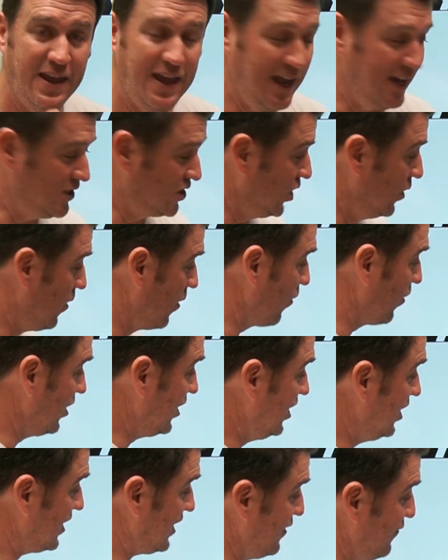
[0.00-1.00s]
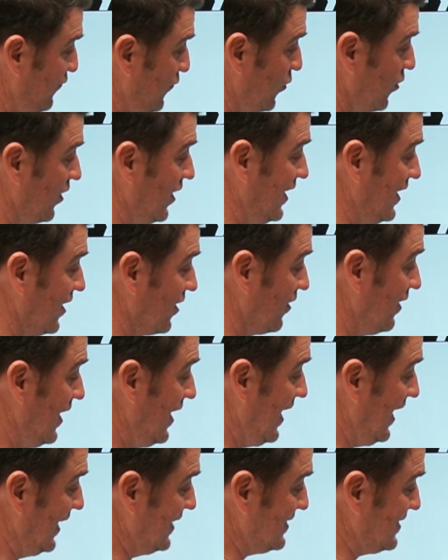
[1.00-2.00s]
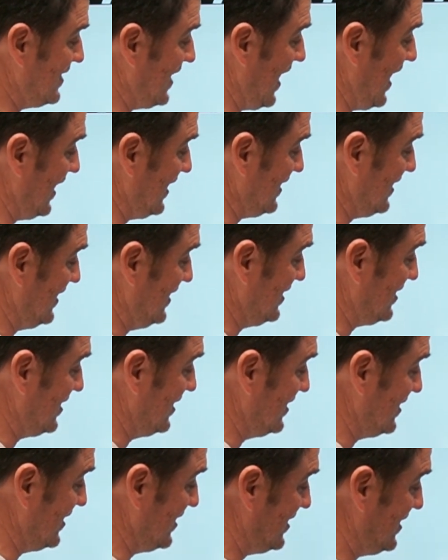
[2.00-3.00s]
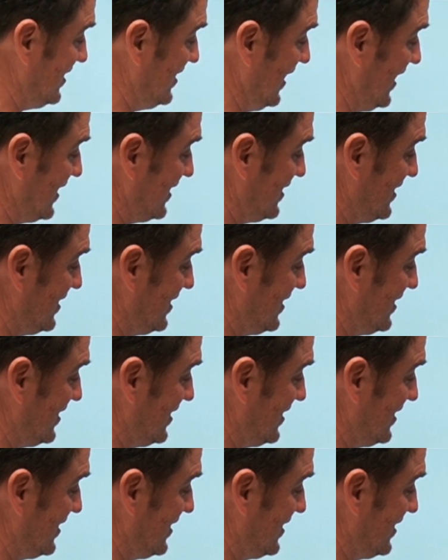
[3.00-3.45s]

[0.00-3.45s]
And so what we're looking for here is that this is a six